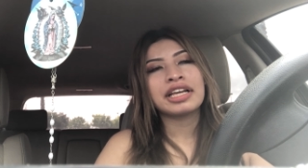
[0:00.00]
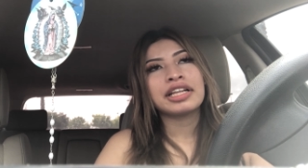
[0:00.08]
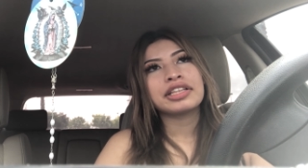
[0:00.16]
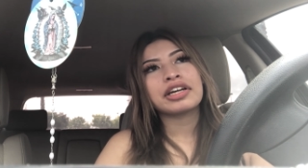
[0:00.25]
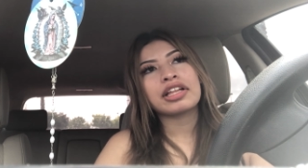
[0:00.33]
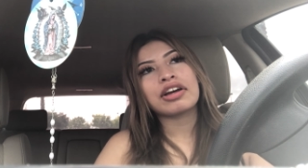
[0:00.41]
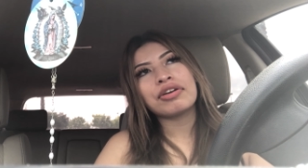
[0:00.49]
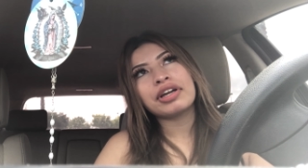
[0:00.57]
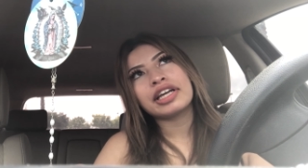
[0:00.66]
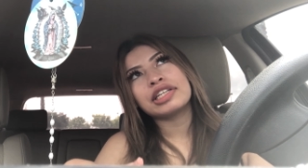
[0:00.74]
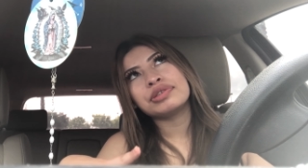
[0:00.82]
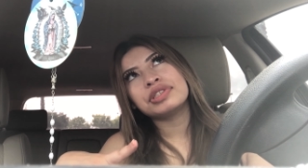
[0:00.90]
They're like,
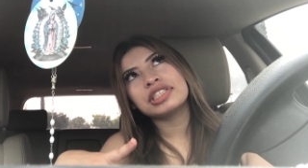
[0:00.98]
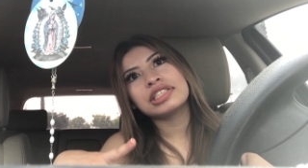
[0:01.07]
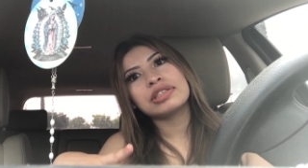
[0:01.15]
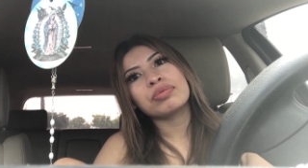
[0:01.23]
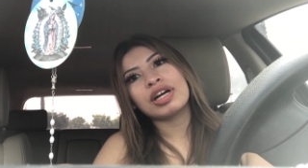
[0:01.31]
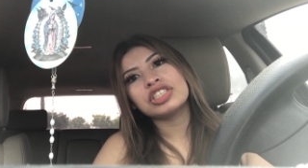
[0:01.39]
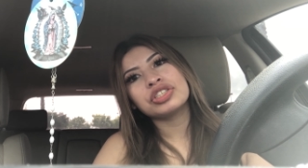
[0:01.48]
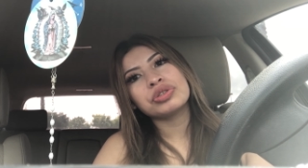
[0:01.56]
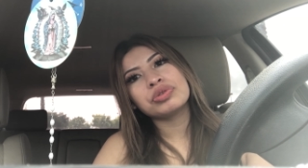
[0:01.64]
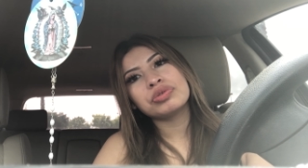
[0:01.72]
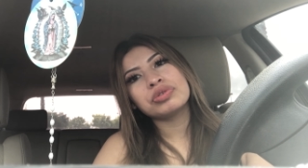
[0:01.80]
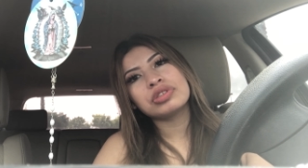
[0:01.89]
okay, you just need white
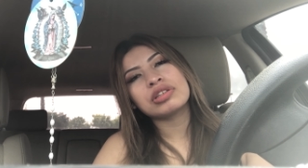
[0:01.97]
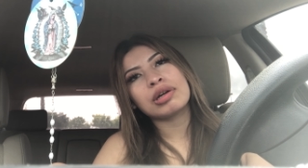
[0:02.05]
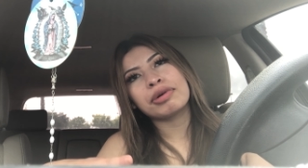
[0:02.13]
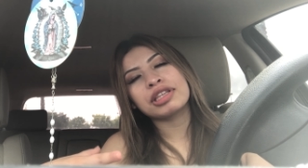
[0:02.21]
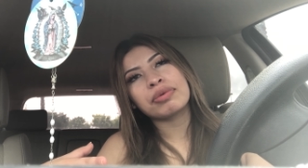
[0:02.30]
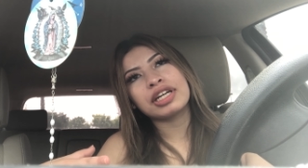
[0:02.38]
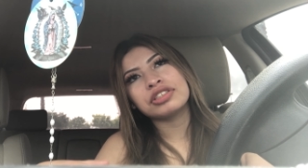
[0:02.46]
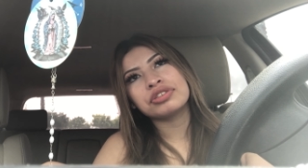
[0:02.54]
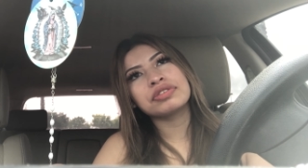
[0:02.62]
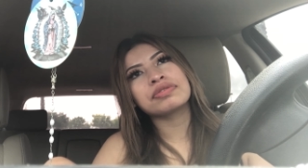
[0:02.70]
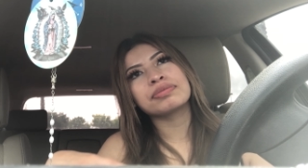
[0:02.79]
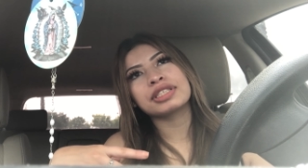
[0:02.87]
shoes. So I bought the white
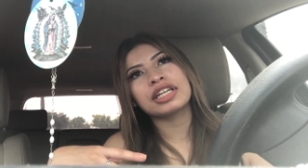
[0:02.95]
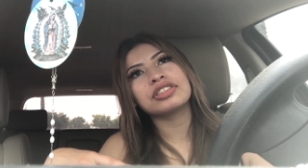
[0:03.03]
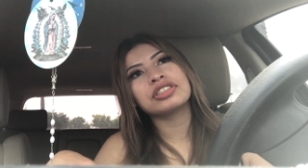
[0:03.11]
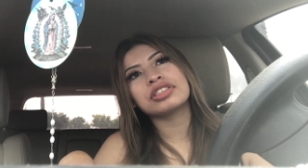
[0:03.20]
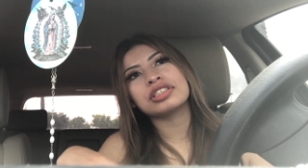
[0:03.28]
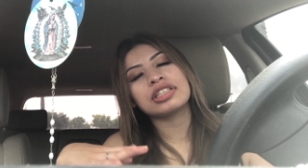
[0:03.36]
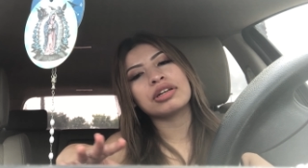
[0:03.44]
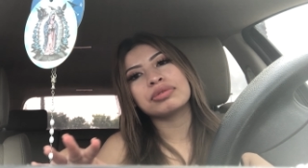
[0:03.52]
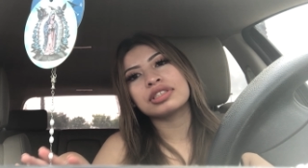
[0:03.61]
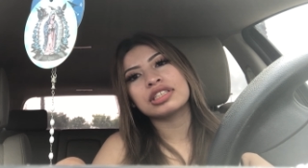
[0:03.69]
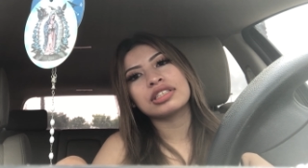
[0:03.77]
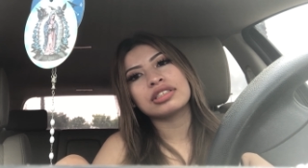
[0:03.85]
shoes from Skechers, and that
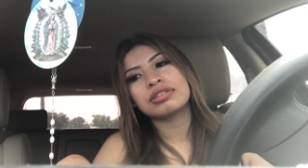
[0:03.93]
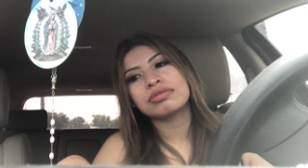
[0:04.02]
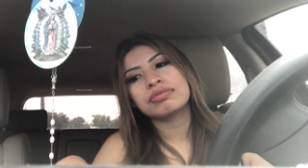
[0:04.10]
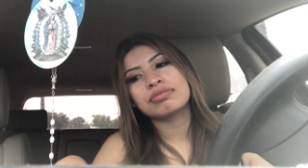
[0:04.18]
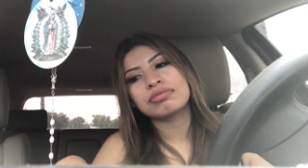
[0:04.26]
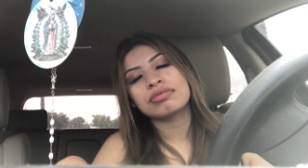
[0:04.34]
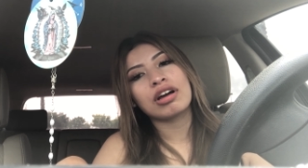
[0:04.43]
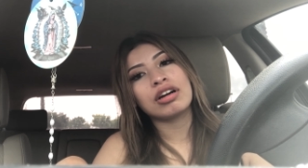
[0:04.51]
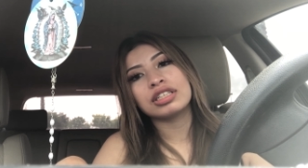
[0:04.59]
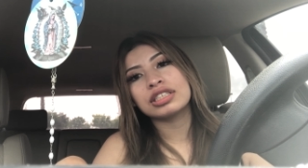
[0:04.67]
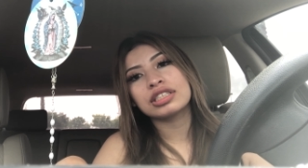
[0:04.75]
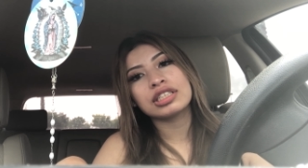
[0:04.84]
was it.
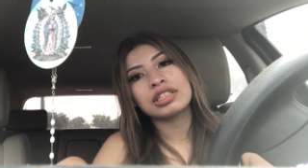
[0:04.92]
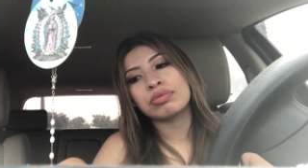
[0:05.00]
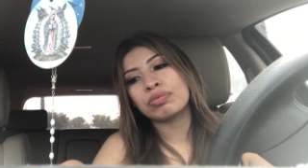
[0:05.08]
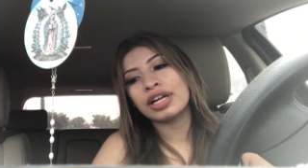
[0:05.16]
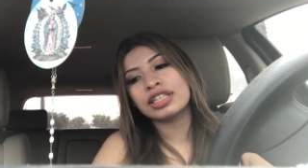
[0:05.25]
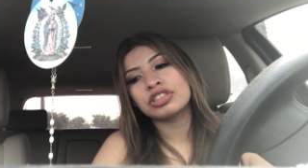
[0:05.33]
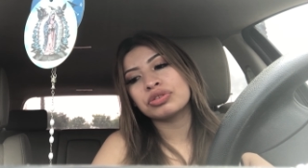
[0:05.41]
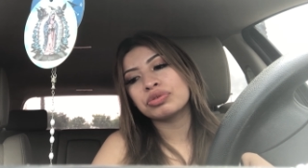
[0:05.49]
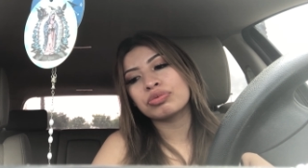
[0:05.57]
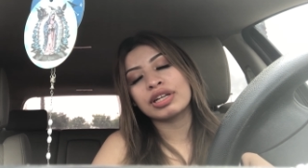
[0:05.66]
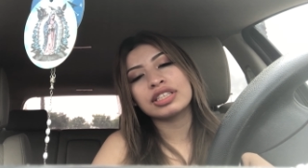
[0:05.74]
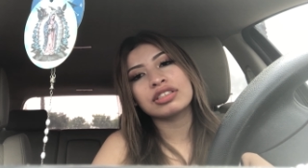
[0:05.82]
Honestly, white
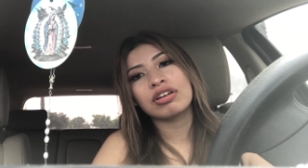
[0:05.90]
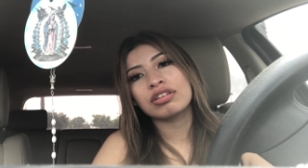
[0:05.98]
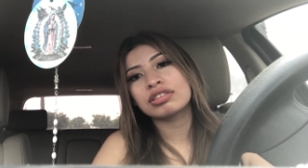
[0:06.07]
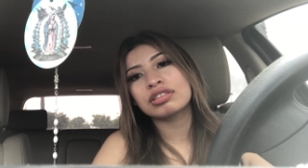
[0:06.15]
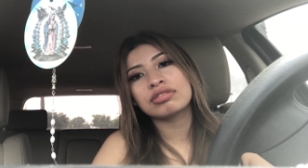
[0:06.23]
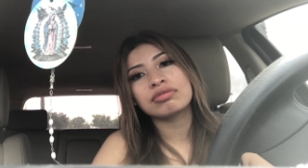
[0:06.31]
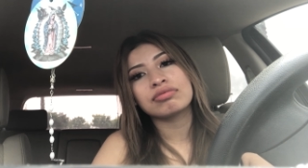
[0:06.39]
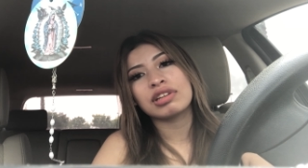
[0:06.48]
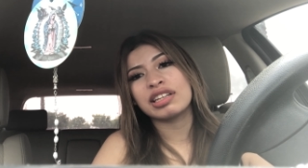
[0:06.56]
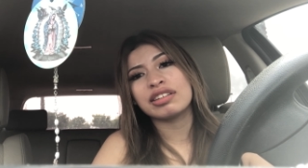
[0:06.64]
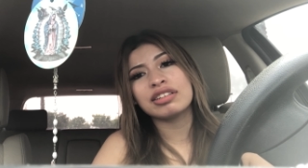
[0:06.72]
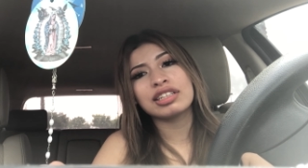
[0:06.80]
shoes, white socks,
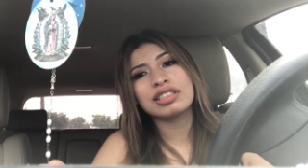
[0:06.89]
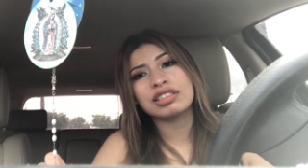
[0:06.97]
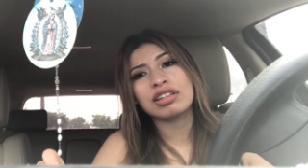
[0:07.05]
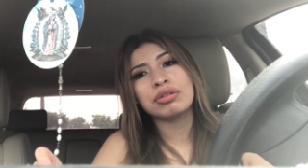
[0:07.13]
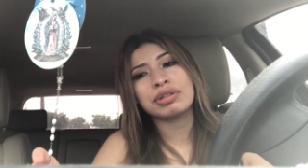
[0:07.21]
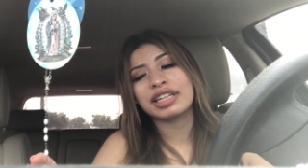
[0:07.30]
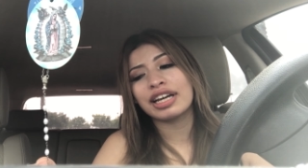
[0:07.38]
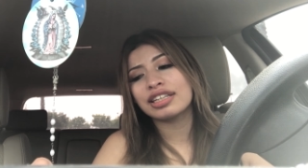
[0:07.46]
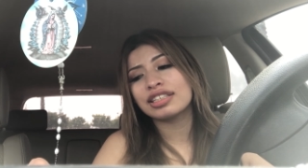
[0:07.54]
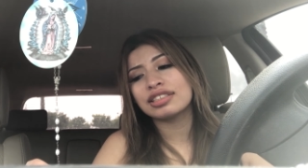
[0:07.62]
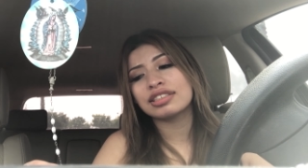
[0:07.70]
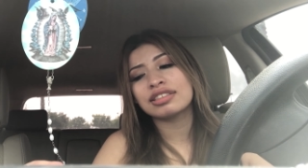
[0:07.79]
and you're good to go. And
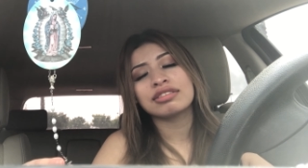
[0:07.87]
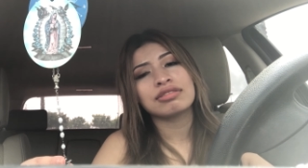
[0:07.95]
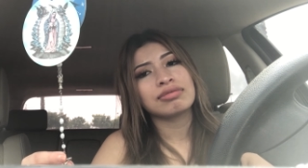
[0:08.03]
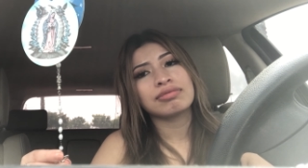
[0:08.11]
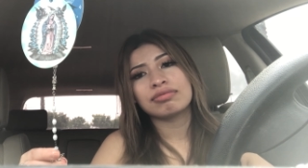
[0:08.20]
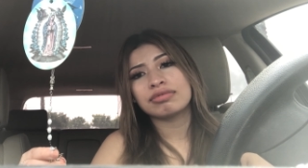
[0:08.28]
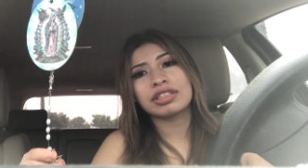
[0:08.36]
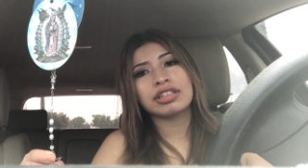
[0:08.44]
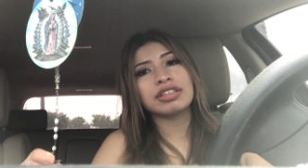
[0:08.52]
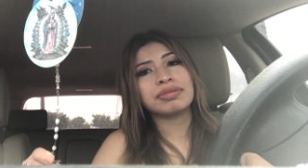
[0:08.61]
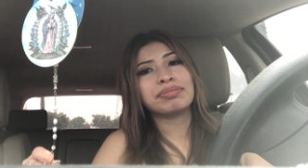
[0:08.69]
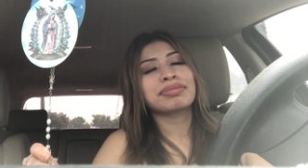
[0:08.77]
khakis, you're good.